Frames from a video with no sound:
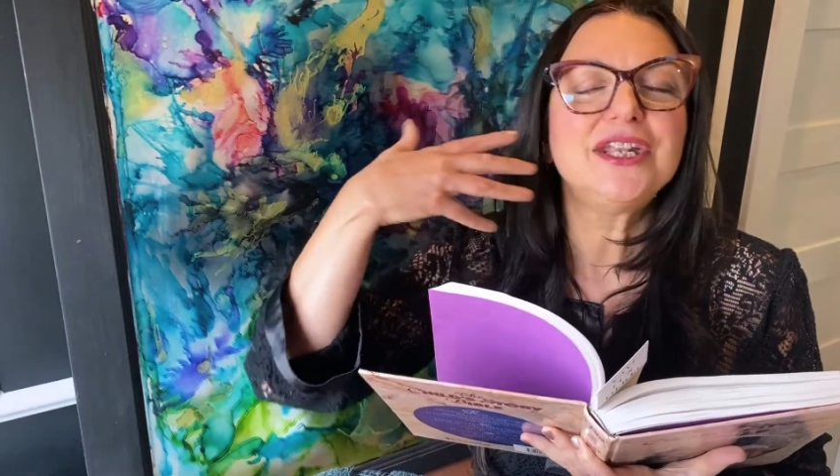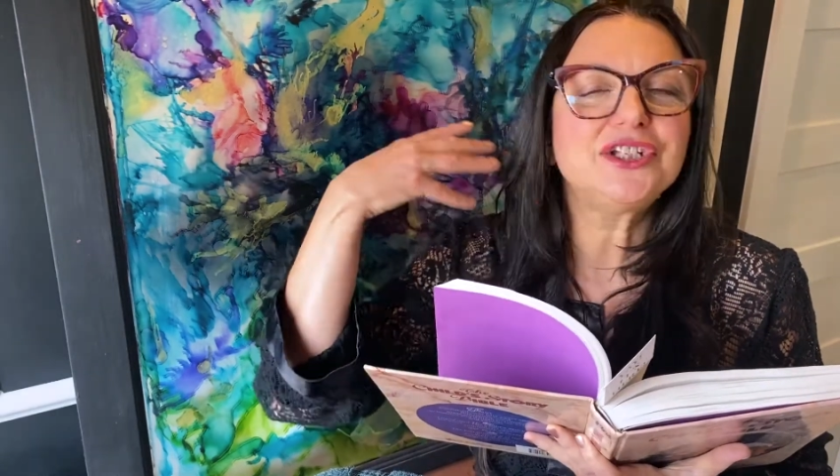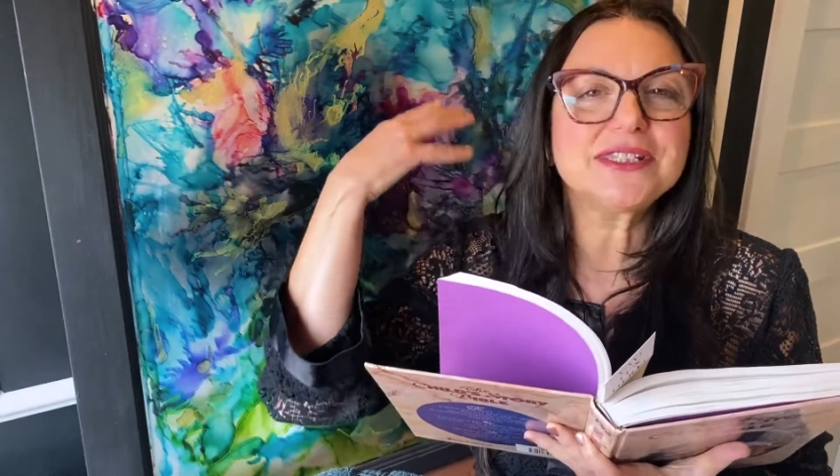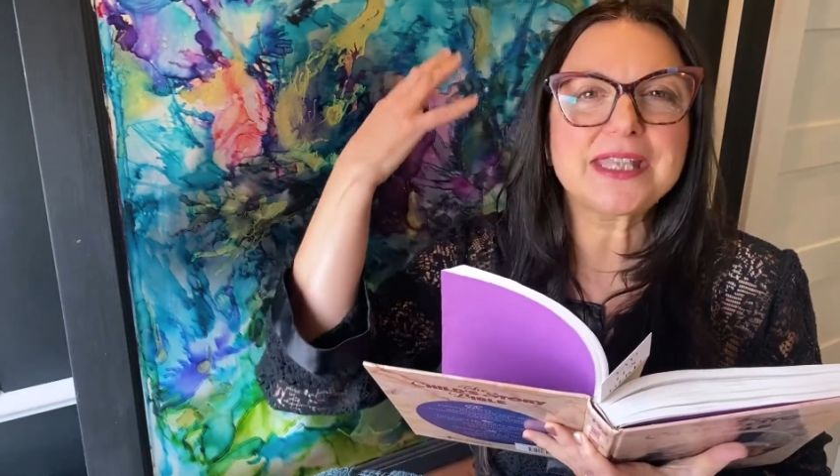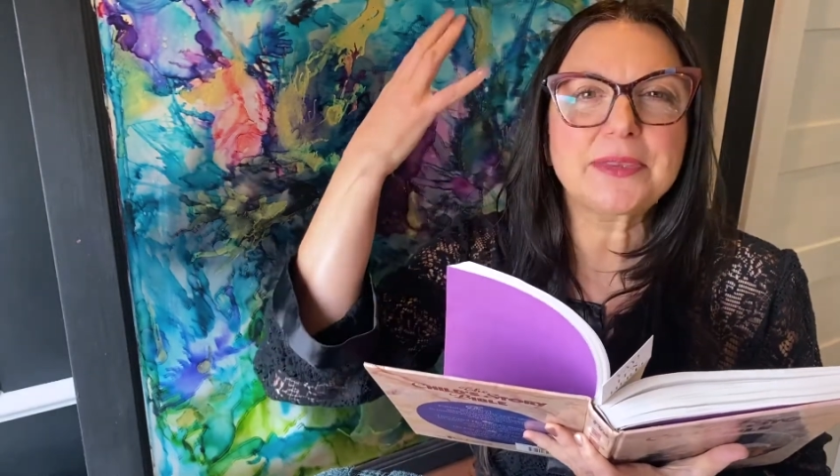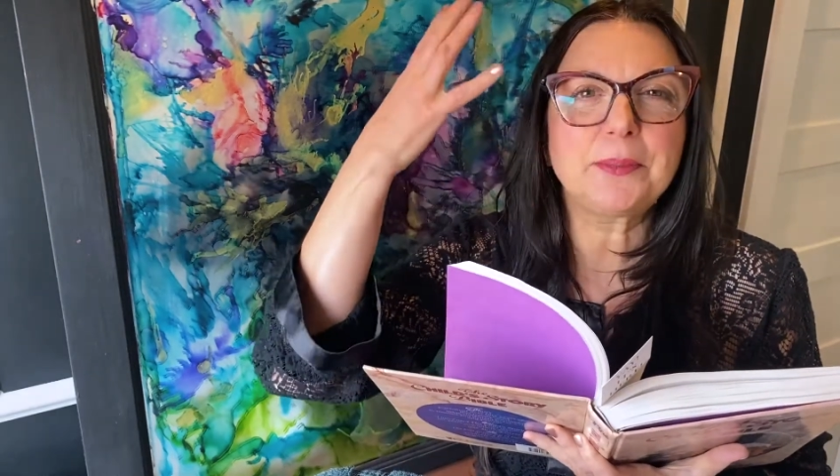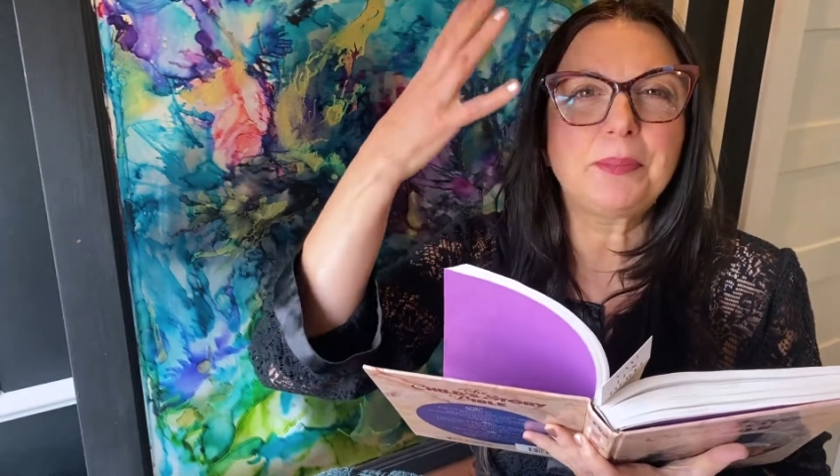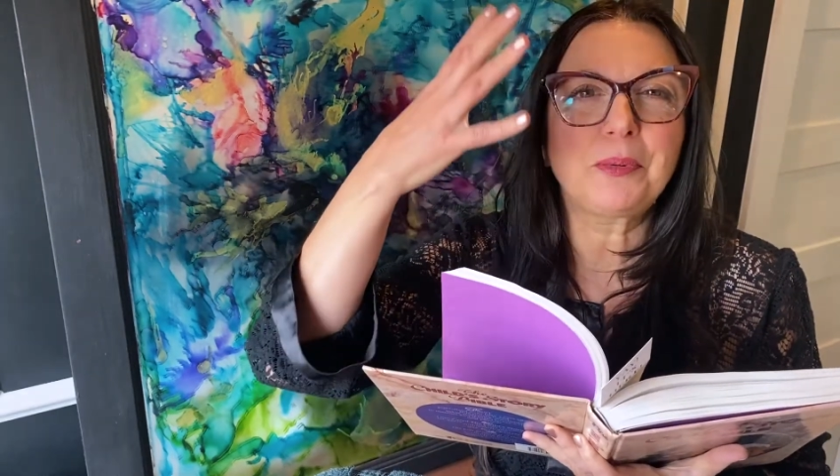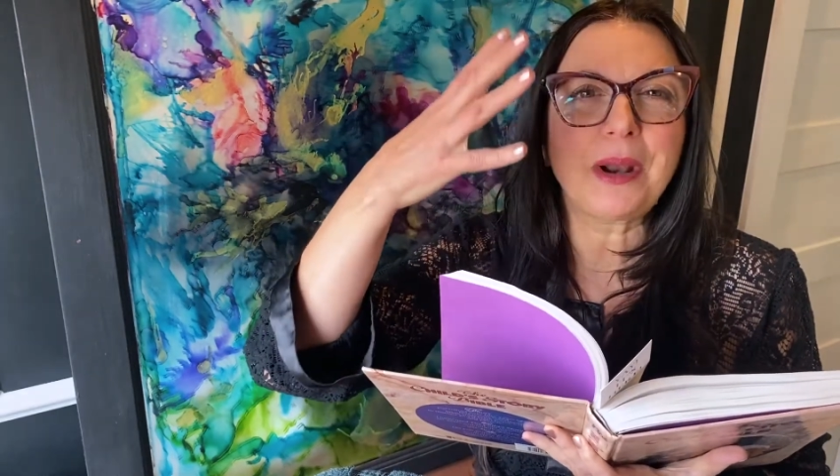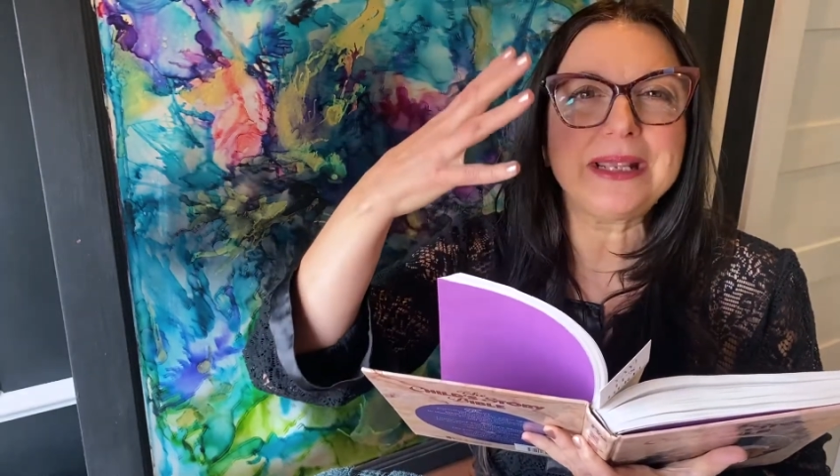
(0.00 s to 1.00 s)
just like the
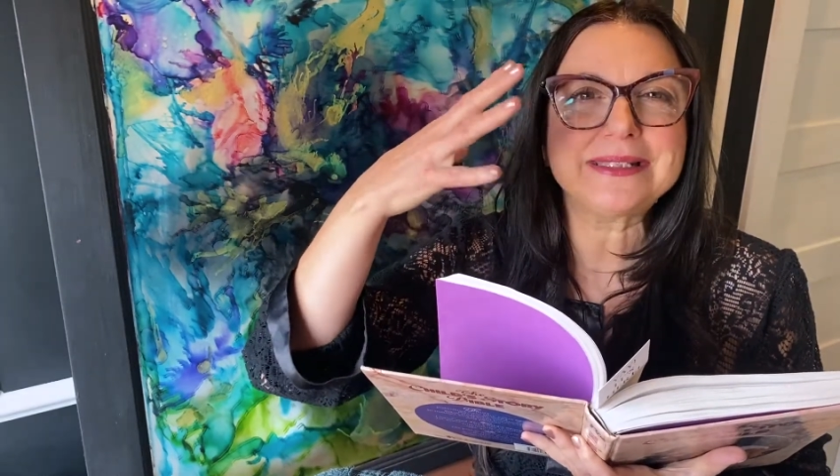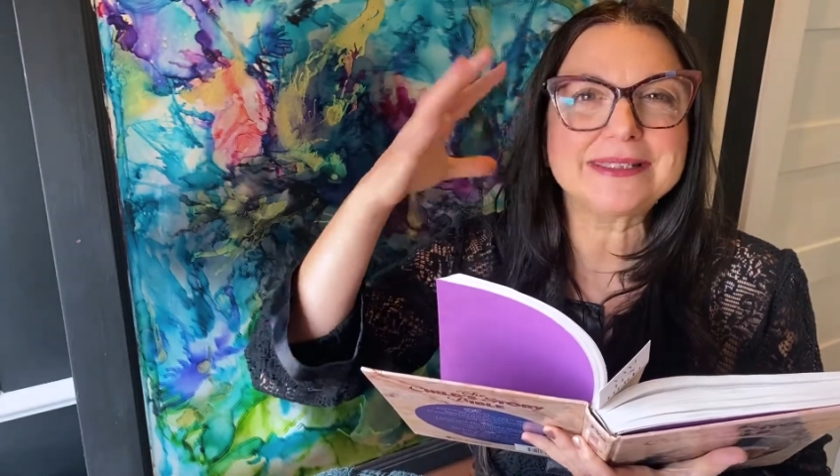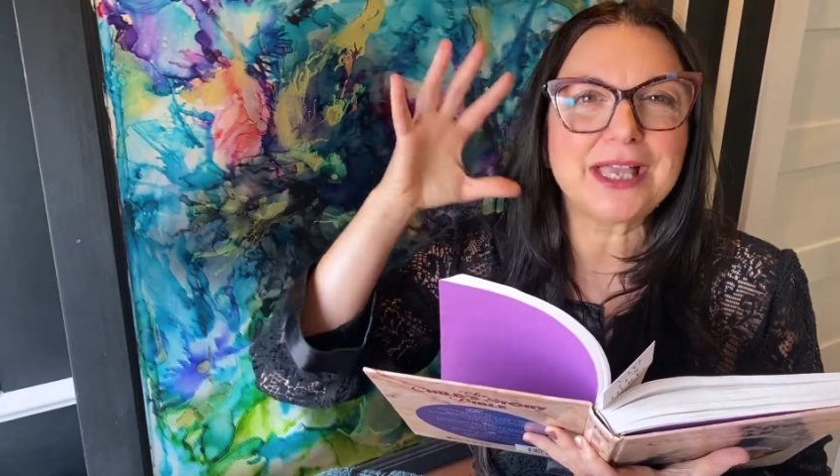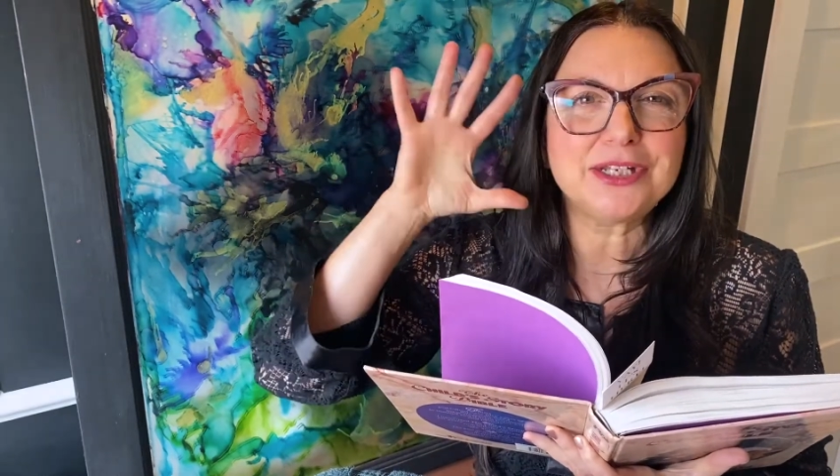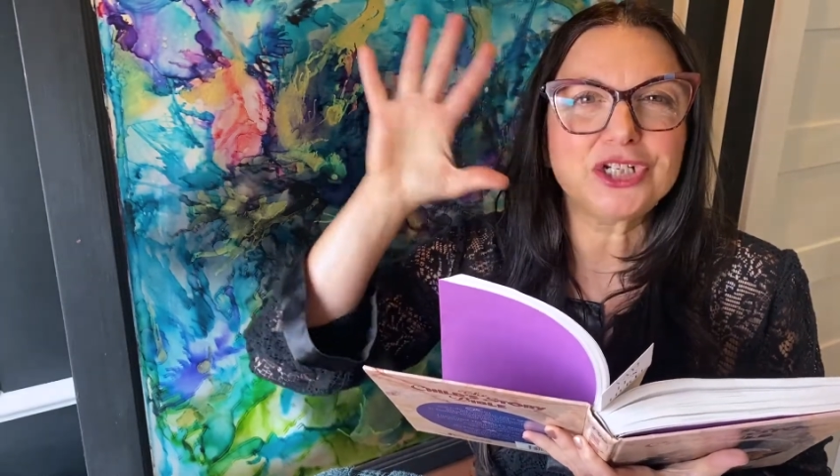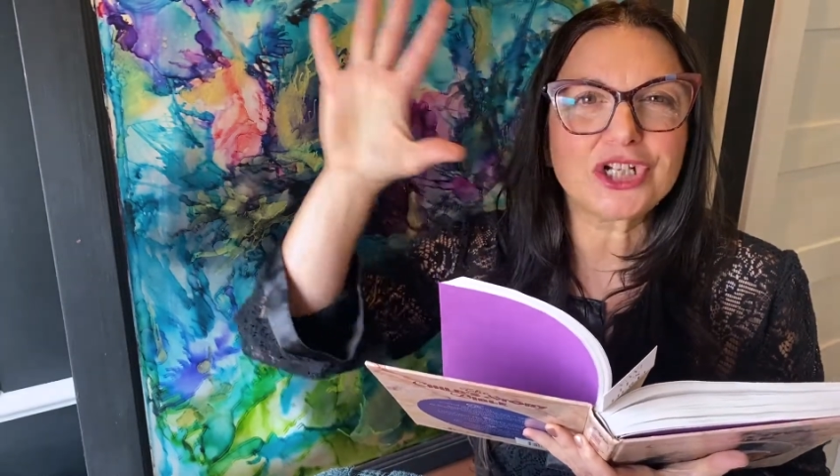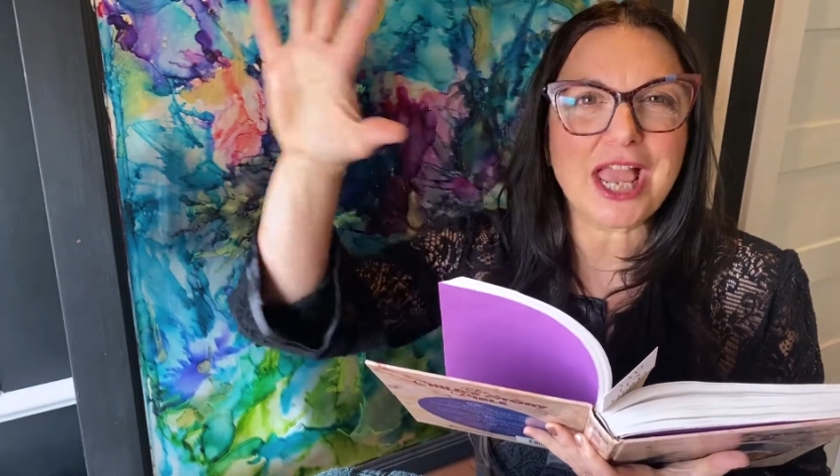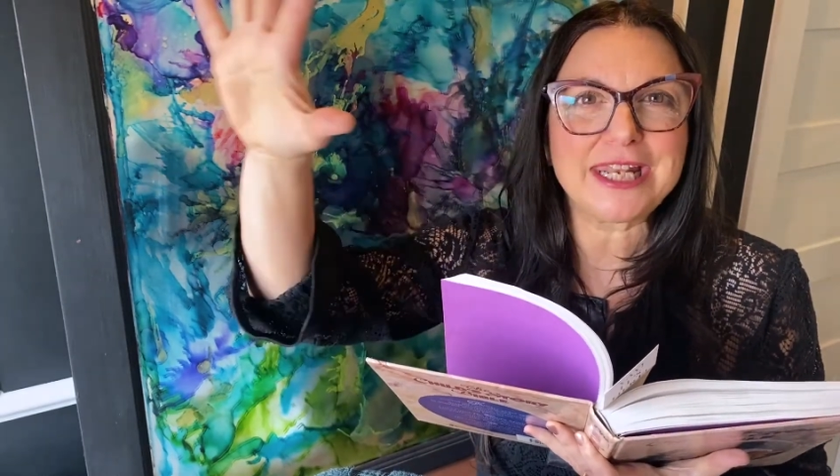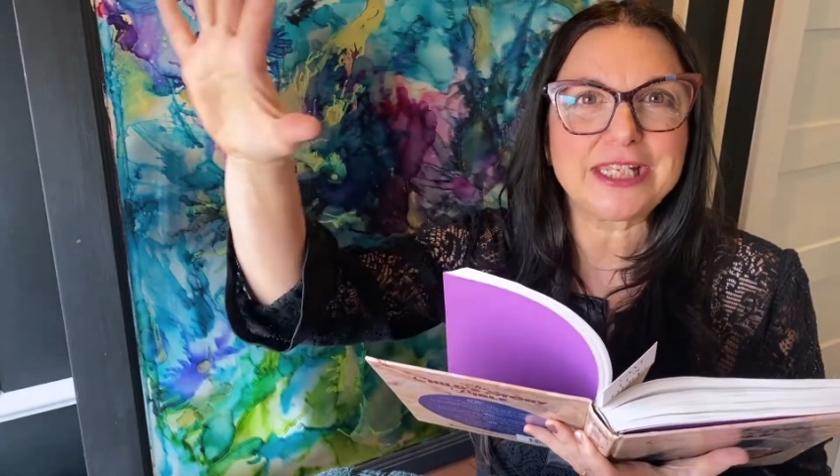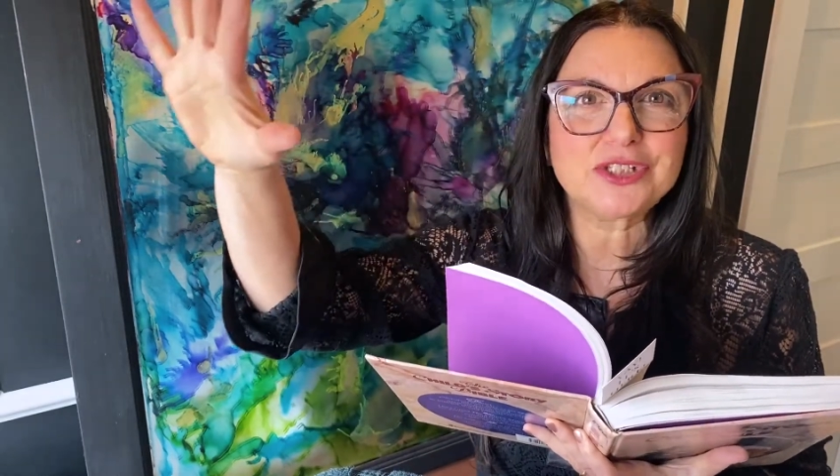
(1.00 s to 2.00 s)
bright sun
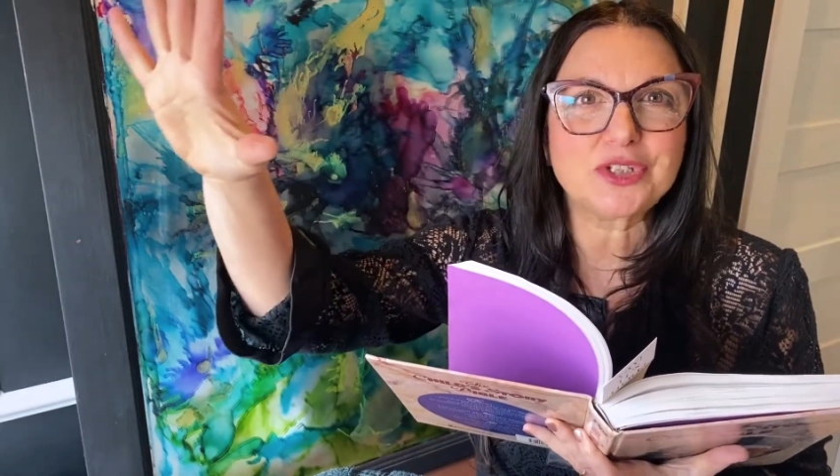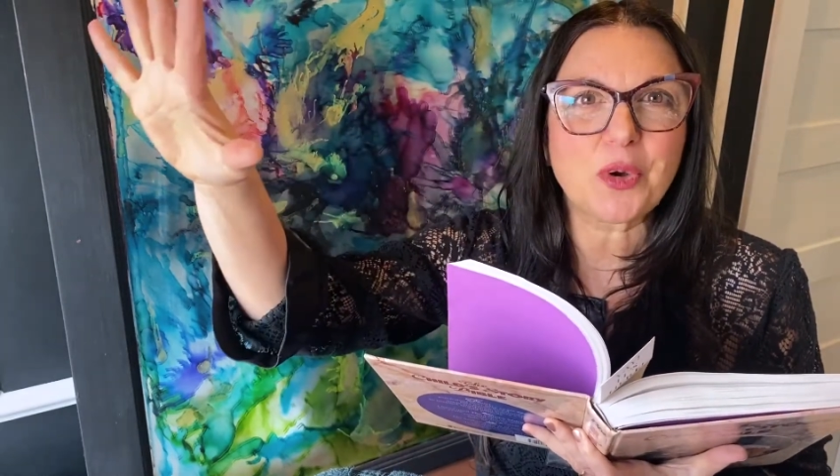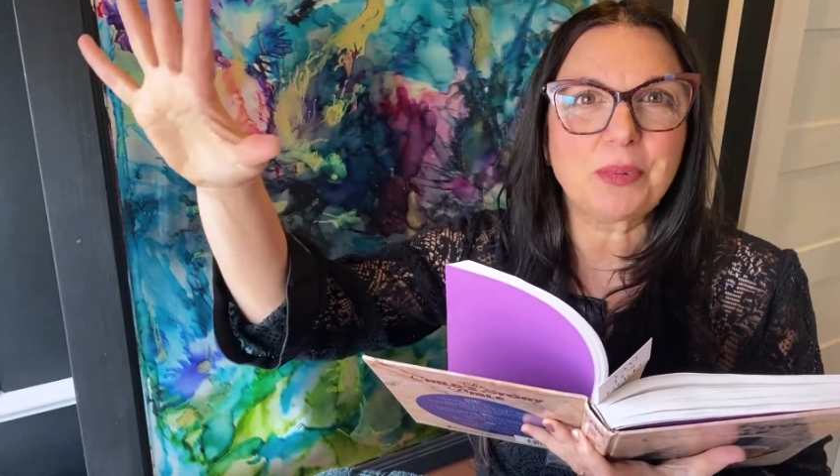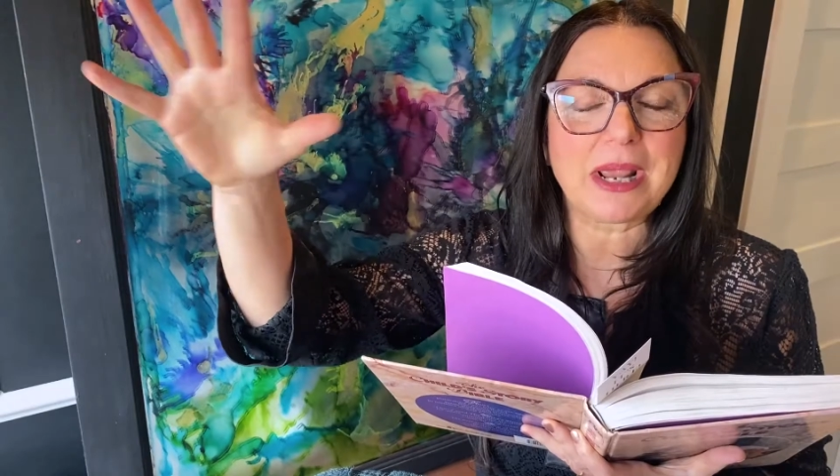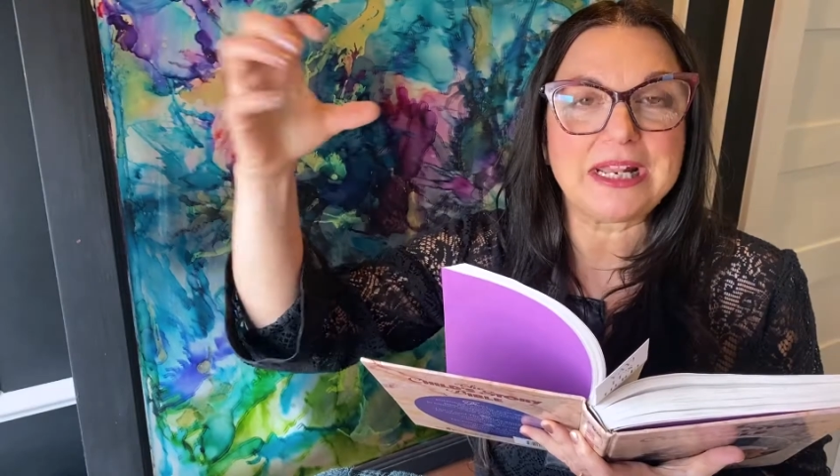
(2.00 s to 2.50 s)
shining so bright,